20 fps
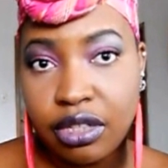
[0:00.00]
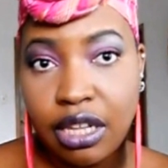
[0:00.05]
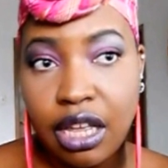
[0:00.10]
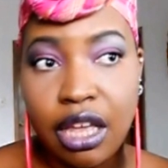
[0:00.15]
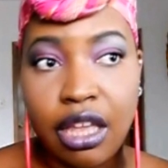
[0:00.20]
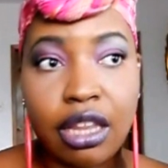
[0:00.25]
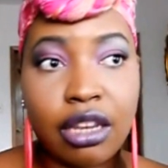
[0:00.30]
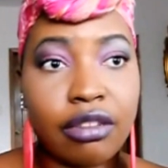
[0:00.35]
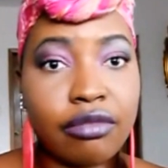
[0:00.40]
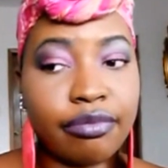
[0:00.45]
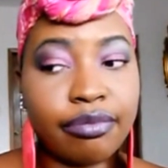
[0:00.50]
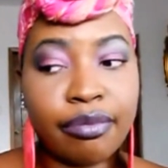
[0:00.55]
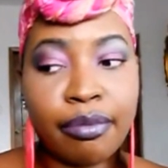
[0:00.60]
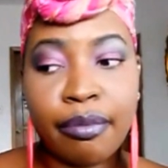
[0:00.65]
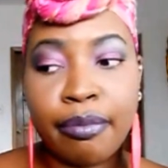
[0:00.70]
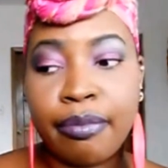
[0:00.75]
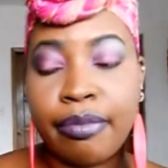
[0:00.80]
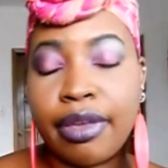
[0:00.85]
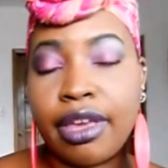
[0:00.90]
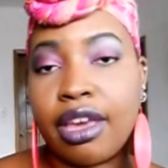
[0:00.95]
and
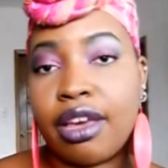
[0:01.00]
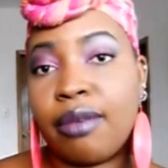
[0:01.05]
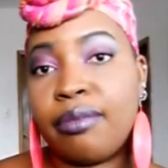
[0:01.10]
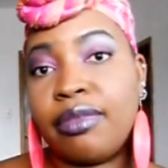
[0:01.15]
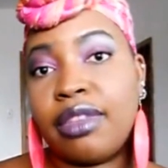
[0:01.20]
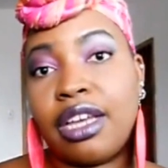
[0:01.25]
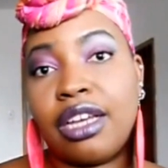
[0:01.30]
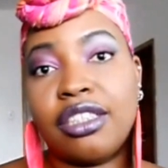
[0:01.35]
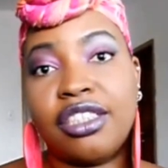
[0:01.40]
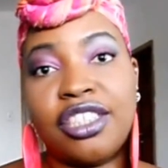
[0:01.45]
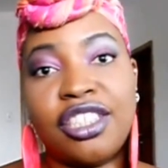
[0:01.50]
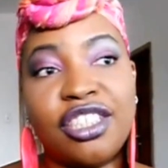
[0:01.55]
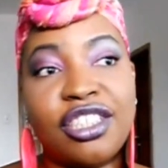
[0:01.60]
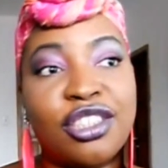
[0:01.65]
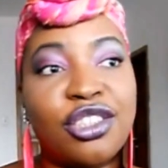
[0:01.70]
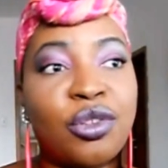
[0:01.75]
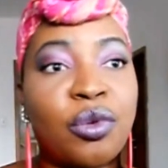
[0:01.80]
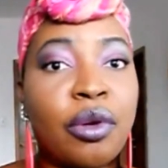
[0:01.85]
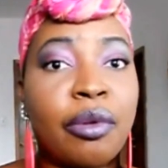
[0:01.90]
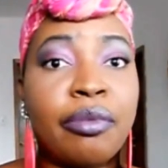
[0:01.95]
bam, now she's
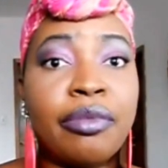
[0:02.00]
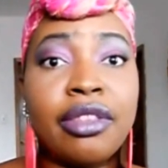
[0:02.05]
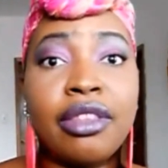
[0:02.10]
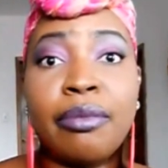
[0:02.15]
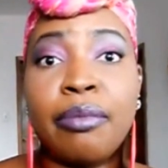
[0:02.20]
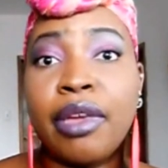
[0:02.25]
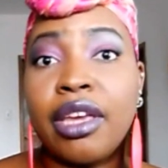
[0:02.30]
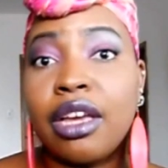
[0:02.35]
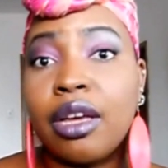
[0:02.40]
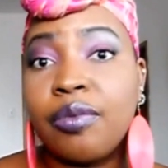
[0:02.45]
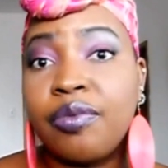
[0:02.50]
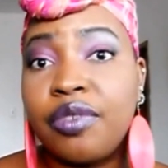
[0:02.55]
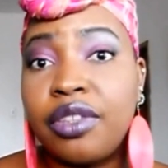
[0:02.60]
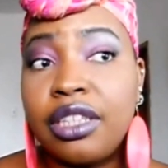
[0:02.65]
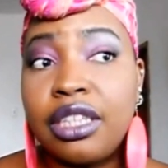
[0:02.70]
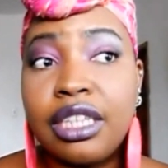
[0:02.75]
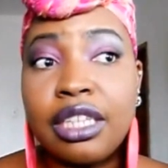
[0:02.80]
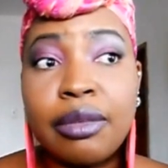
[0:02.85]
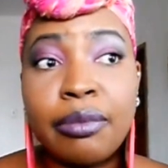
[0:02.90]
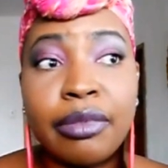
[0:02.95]
doing makeup for
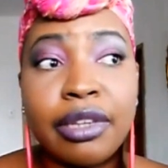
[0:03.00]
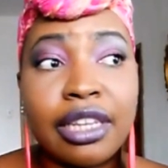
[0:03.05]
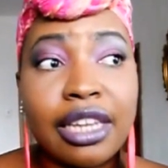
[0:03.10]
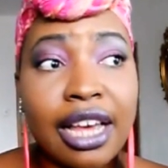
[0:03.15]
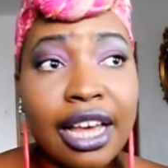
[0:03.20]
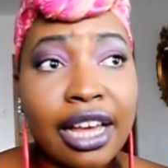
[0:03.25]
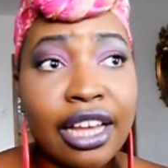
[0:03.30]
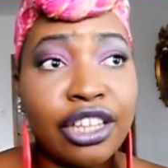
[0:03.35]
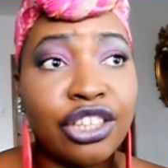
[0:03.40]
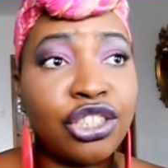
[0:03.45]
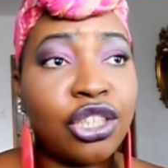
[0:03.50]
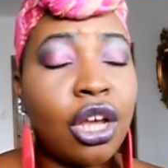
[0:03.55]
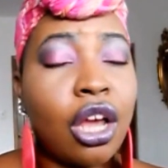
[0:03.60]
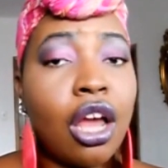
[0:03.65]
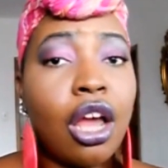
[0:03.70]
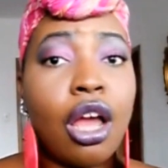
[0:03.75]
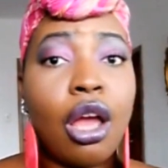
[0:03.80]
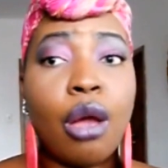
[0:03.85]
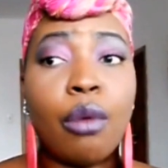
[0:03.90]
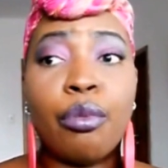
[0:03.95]
Nicki Minaj,
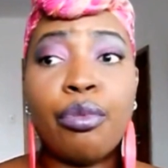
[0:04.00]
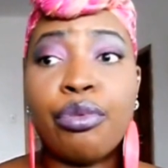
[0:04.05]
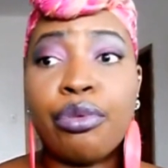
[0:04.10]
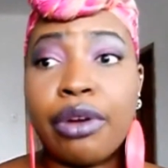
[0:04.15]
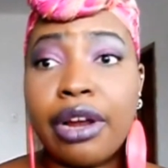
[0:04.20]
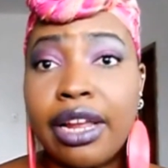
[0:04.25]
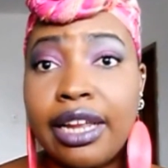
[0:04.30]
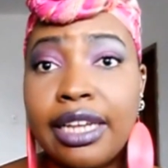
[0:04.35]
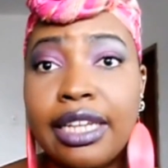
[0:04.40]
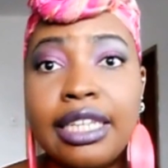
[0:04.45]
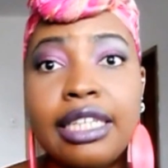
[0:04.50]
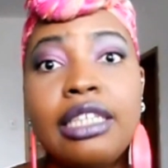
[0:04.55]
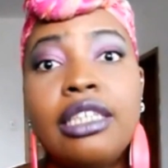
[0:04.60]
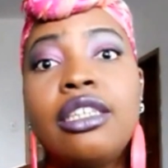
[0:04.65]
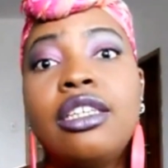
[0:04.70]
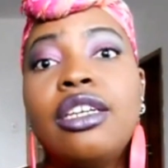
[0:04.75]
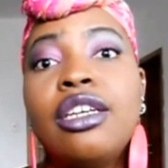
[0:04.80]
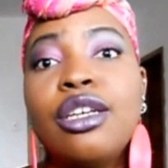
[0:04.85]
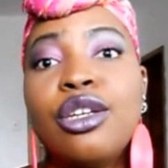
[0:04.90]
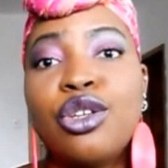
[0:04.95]
Brandy,
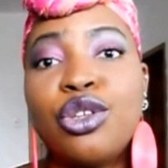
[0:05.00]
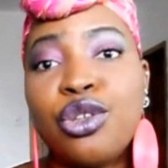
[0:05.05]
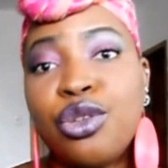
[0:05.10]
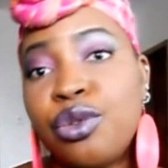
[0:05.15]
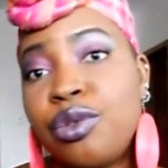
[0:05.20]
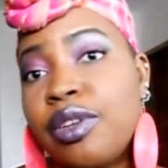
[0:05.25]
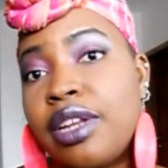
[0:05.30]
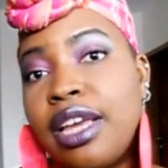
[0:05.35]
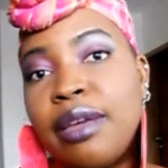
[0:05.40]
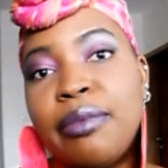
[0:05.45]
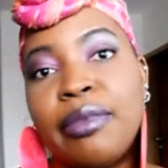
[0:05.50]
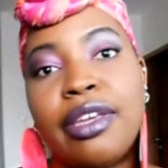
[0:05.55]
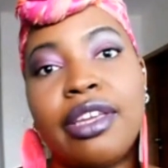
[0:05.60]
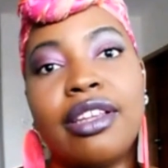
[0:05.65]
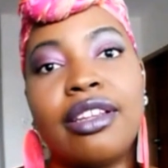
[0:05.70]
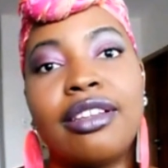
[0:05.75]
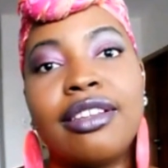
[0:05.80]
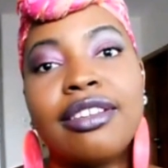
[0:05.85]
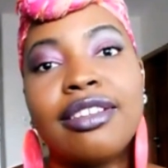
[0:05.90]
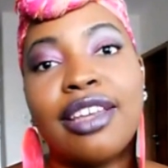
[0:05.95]
you name it.
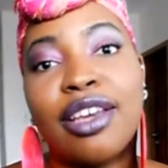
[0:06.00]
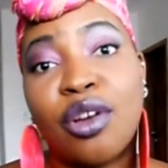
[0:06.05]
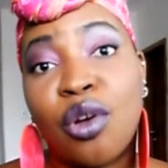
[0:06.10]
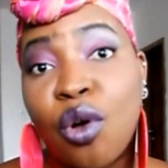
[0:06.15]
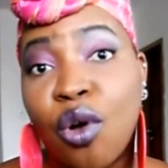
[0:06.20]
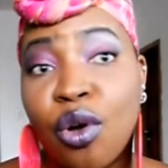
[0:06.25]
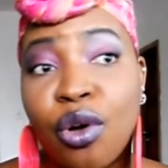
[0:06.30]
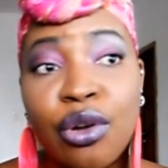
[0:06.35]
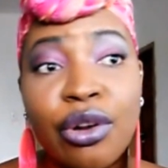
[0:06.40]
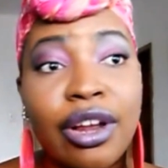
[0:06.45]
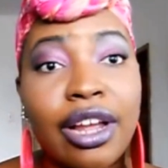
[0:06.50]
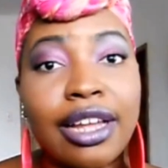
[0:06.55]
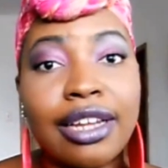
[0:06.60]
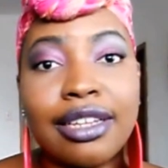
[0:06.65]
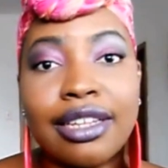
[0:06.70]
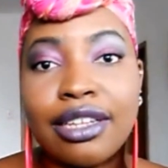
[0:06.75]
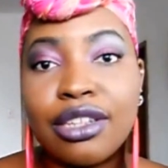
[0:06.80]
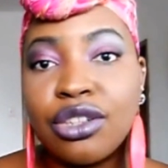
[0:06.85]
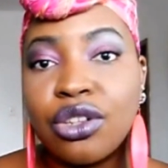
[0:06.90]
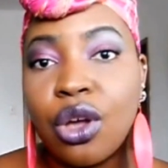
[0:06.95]
They call her, and
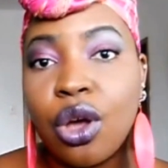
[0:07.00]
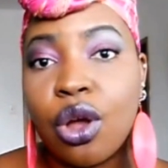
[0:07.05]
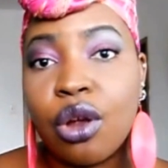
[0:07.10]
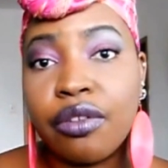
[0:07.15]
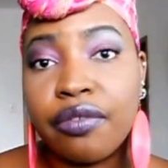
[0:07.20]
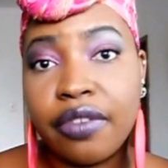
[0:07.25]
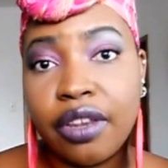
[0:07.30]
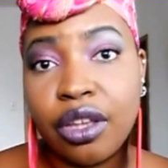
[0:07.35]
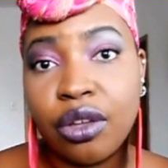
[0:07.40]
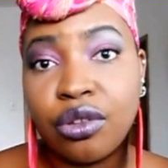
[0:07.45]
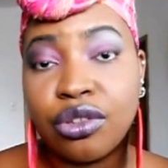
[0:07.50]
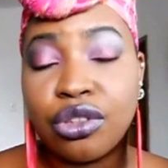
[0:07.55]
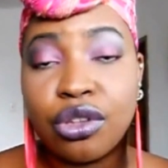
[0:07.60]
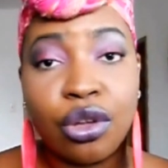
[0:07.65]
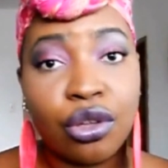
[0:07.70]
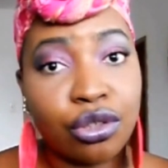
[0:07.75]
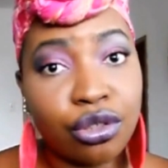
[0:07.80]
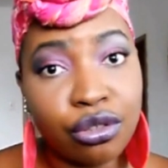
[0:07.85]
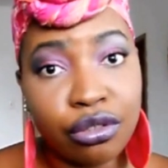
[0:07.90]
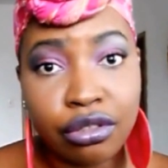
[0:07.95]
they saw her videos
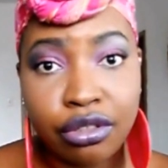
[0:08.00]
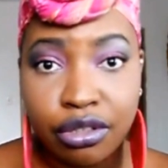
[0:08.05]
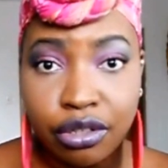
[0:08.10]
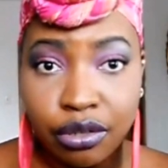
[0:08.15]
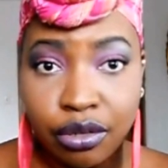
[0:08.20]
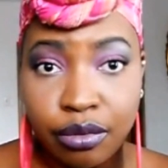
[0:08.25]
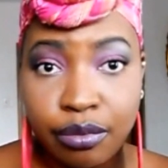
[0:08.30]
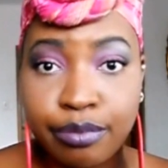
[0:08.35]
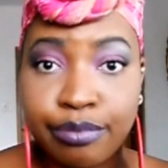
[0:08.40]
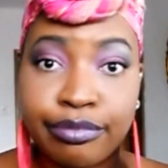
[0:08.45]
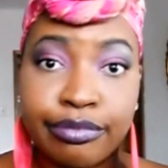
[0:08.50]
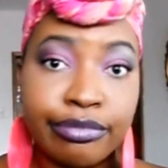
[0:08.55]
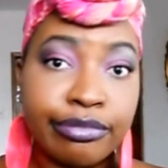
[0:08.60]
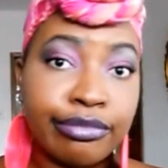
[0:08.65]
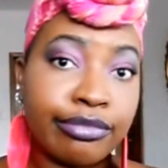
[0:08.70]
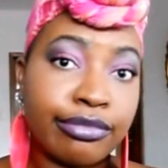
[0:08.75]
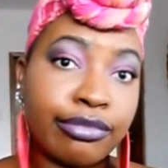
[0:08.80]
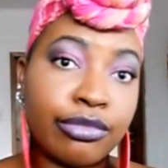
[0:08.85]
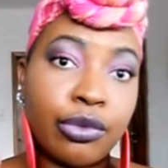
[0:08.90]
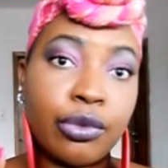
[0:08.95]
on YouTube.
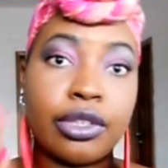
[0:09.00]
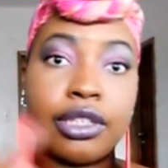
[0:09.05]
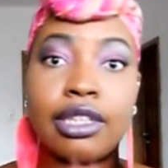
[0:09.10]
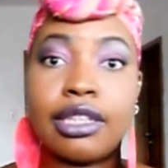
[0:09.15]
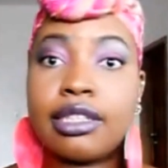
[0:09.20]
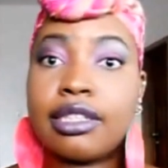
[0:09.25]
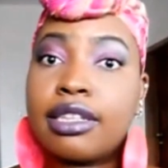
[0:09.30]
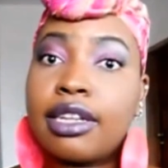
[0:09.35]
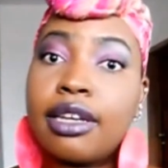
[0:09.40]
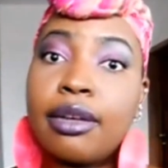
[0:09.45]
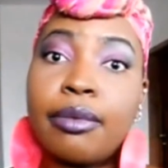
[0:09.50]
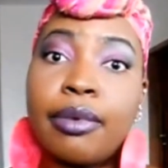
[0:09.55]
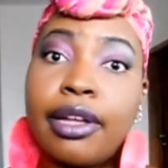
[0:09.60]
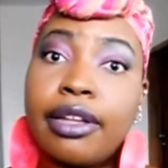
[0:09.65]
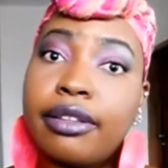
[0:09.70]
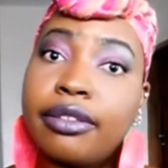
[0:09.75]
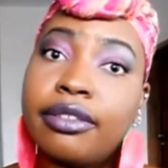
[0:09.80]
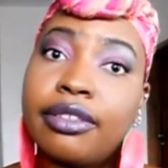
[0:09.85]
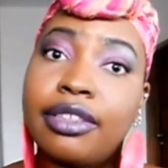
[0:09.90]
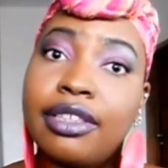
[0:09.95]
What does that say about
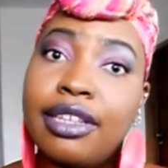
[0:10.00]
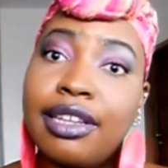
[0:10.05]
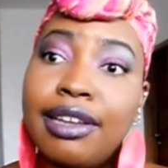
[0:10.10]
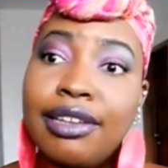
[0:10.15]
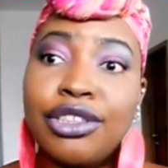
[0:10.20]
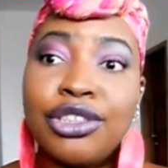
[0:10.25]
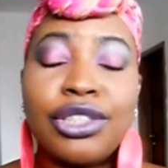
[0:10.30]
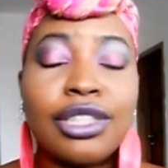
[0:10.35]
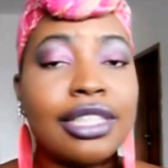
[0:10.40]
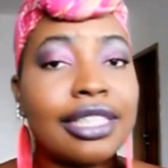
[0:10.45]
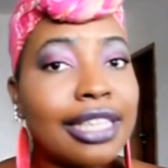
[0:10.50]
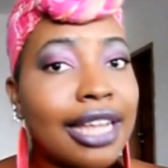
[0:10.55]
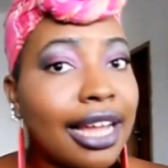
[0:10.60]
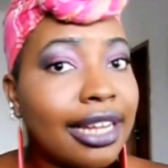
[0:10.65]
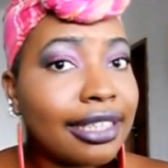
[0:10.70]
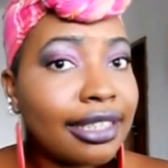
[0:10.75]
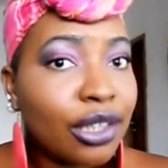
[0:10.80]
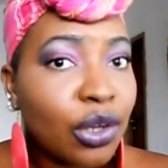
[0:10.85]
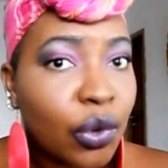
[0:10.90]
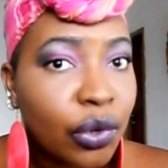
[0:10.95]
her? She's
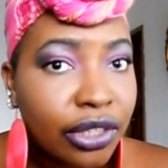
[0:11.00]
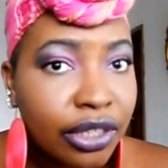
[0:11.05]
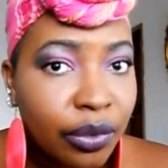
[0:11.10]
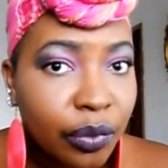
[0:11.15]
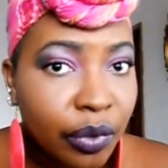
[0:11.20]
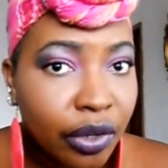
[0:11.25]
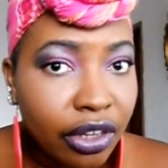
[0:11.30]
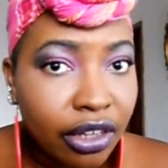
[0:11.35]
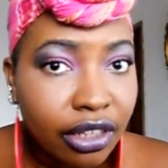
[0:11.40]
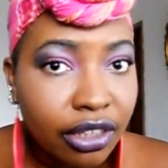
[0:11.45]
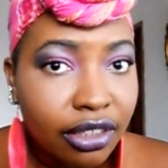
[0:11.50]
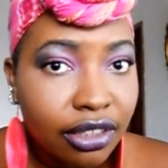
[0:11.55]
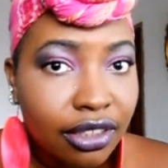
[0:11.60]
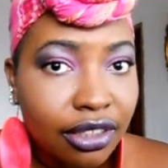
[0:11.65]
not the only one.